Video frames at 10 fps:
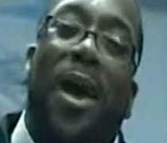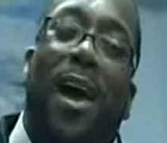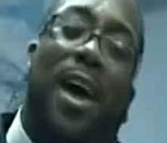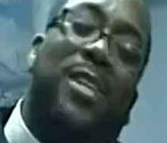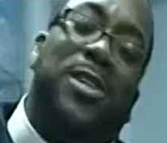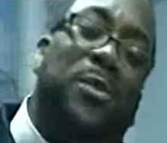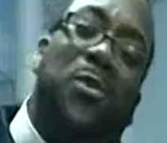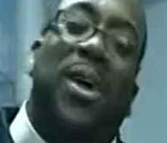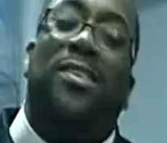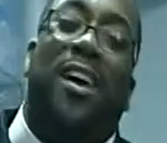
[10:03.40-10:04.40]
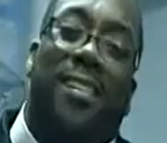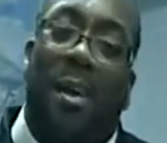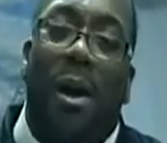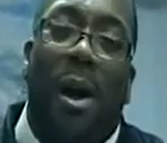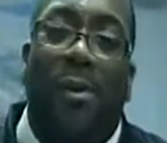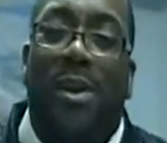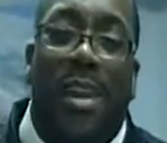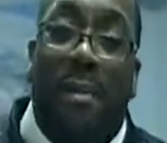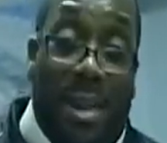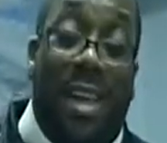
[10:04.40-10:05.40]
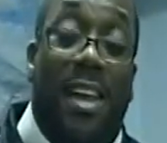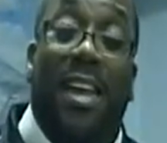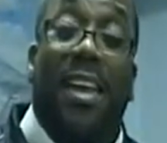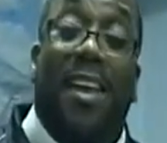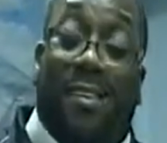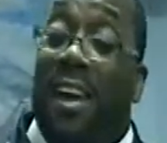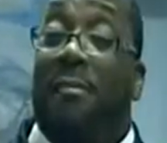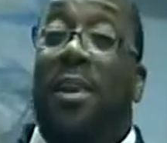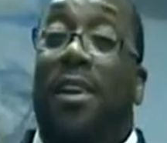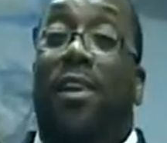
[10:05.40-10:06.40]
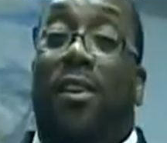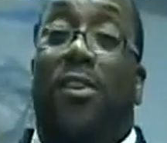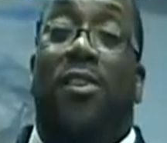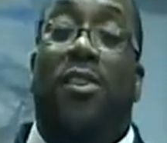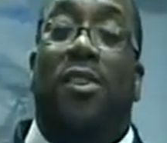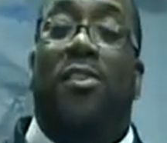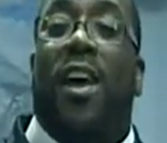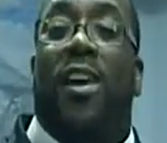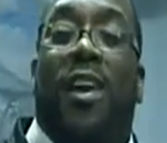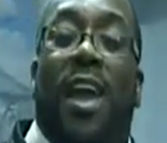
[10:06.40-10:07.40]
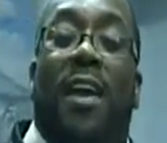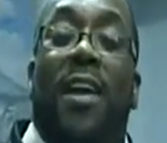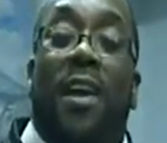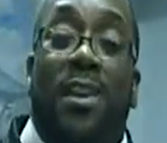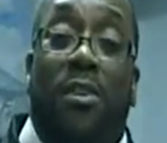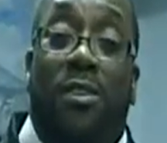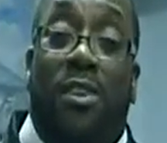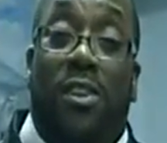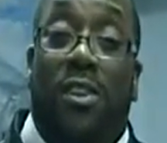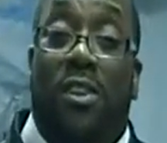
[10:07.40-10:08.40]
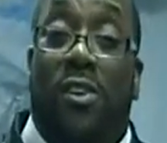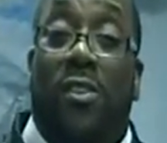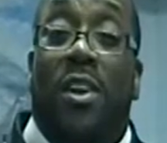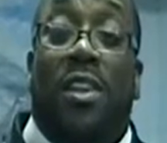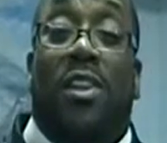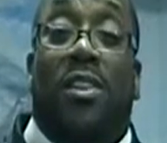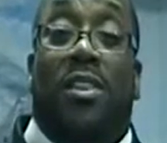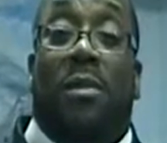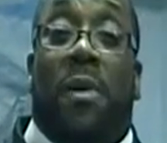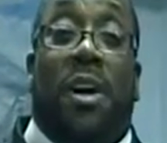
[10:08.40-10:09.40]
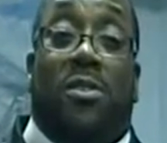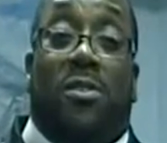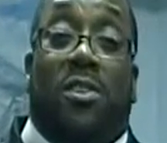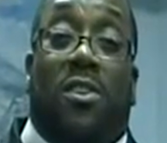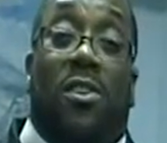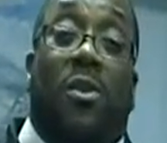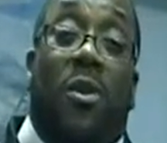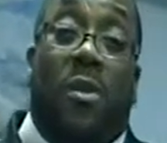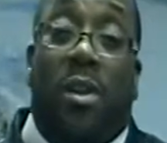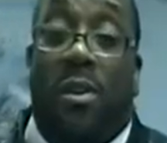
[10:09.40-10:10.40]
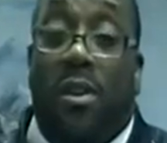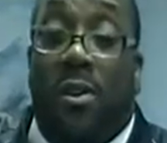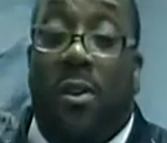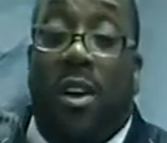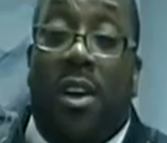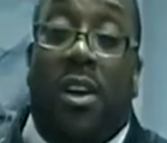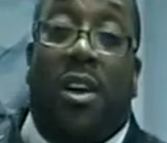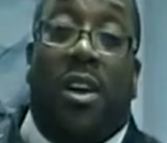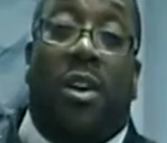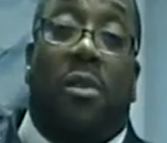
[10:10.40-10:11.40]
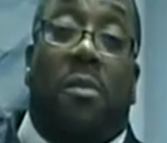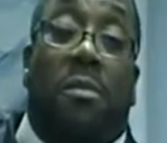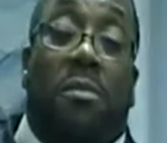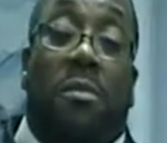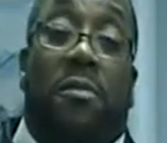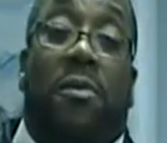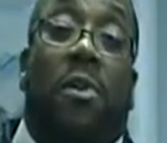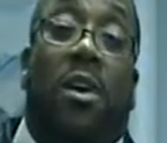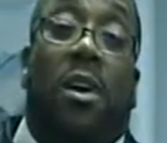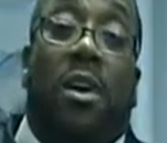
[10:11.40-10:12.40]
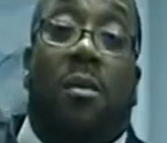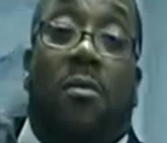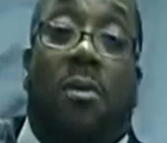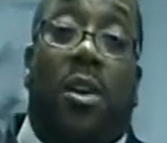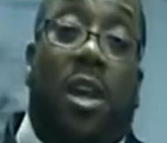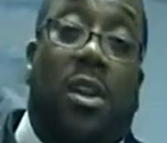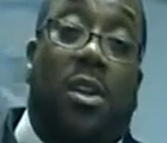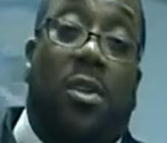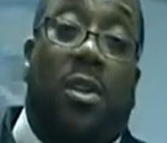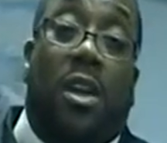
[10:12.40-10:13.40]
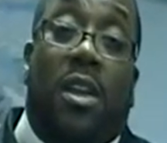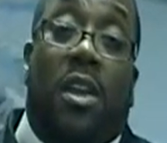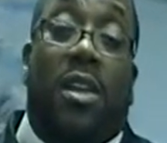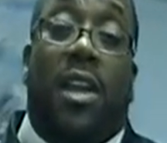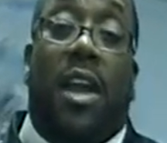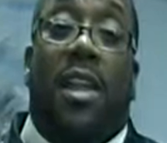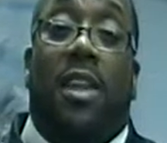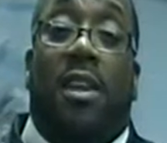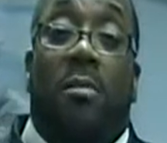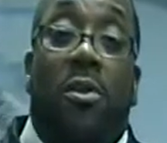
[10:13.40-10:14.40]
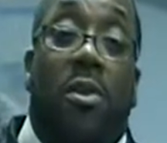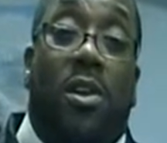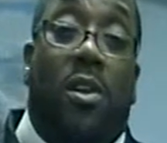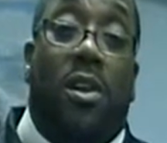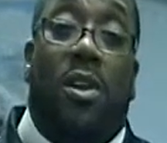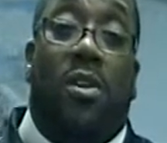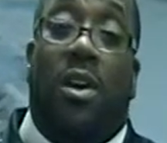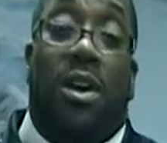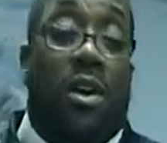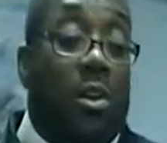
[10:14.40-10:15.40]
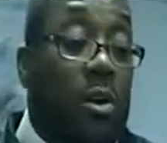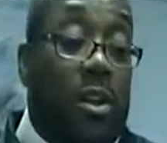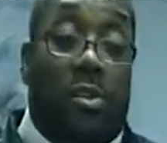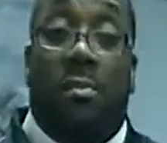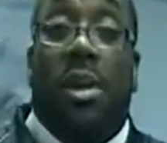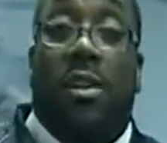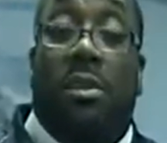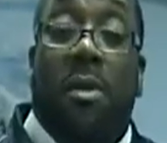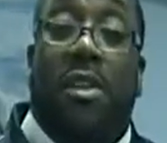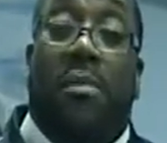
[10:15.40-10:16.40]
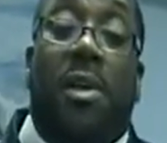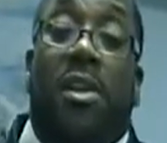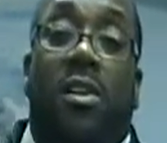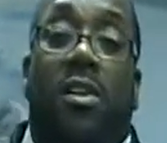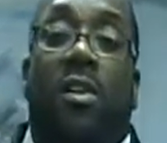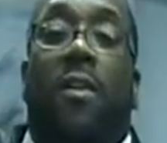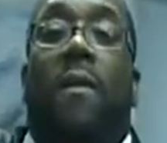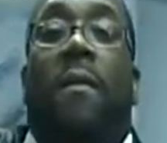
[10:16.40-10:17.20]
I, I just wouldn't waste God's time. I, I, would not me. It's not me. You know, you, you, sounding like you know, you know, the, the apostles. You know, when, you know, uh, uh, before before they you know they, they got the communion on. You know, uh, Lord, is it me? Is it me? Is it me? You know,